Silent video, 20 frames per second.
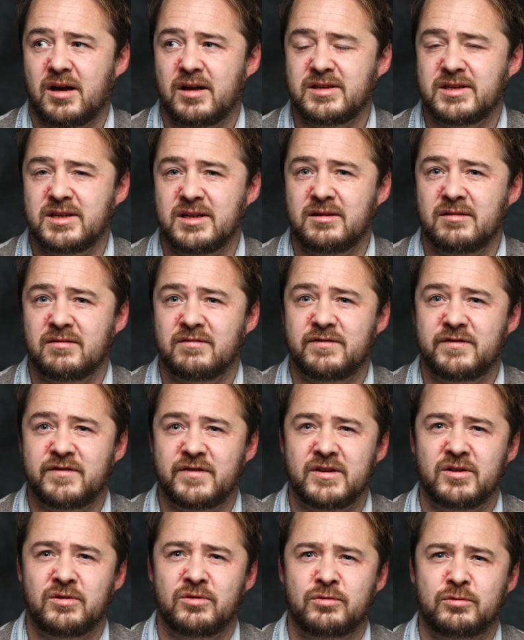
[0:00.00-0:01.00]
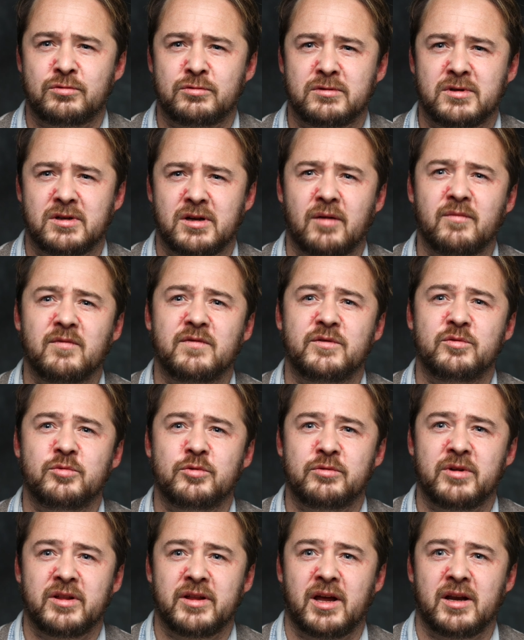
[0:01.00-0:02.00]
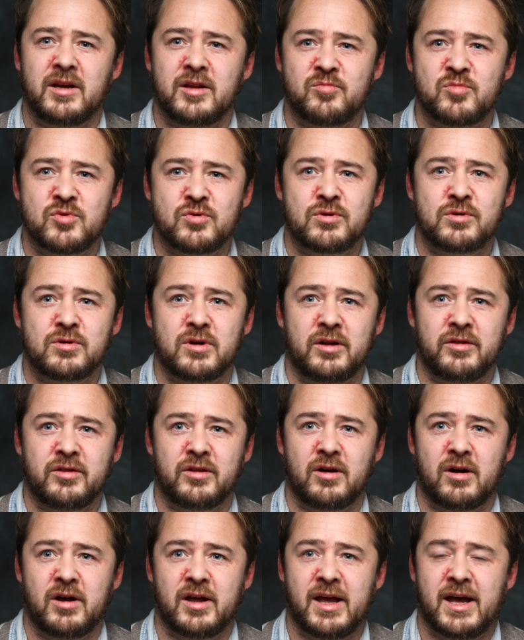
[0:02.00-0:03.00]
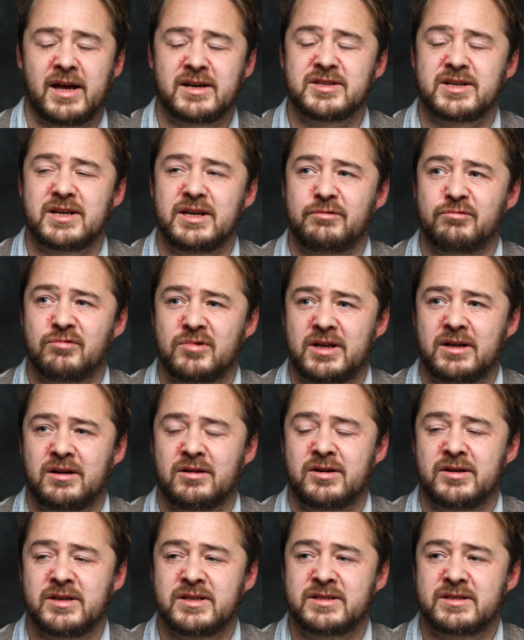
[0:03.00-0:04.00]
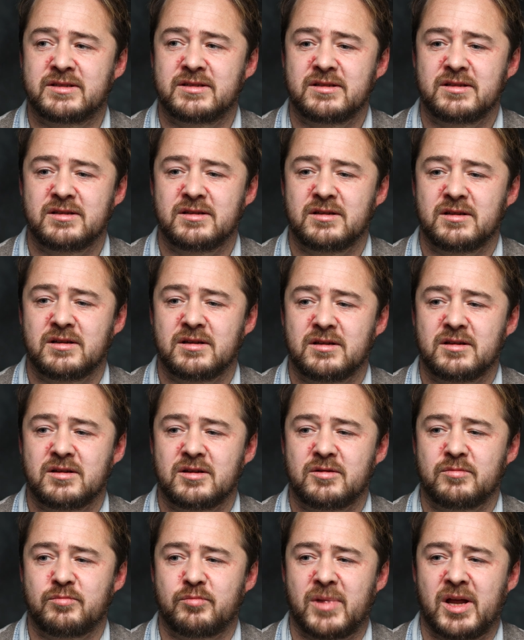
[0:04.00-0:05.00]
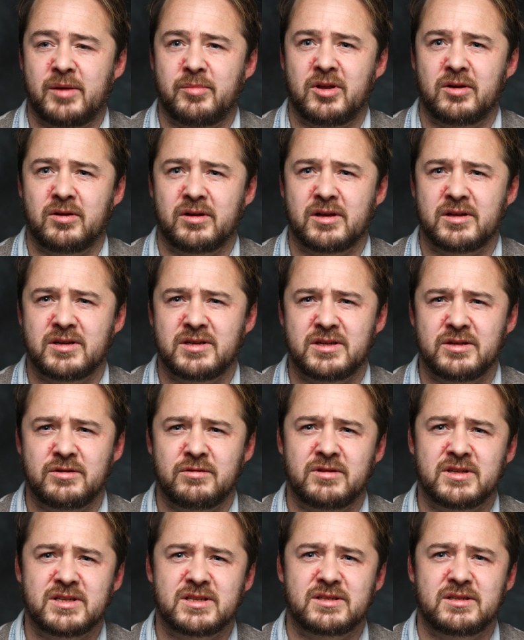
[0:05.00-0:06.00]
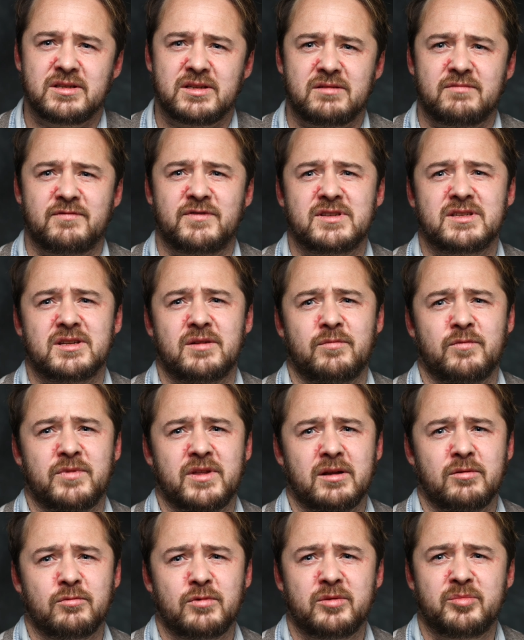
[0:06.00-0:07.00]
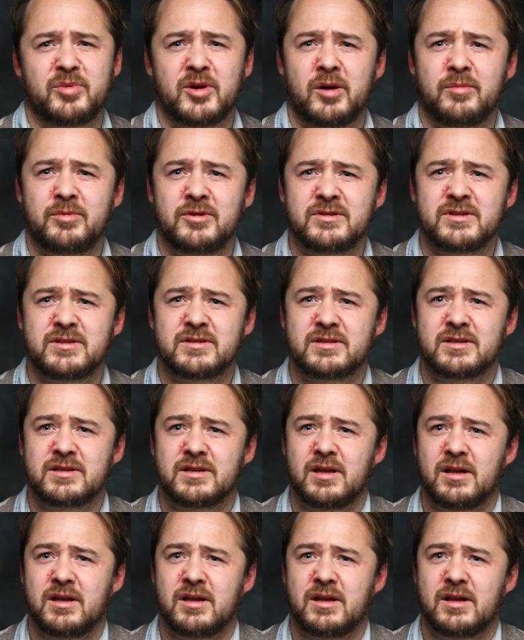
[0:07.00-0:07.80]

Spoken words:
didn't feel comfortable with it anymore, and that I actually realised maybe I could do this for something with a purpose.